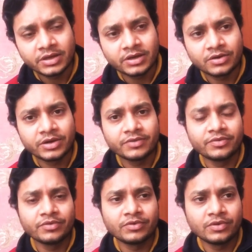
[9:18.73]
Or if
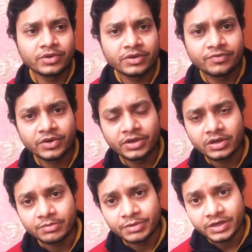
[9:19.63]
you're looking for your
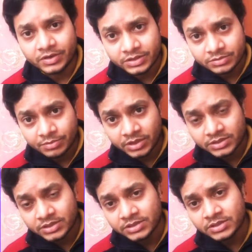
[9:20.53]
immigration
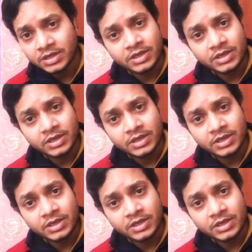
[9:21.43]
process,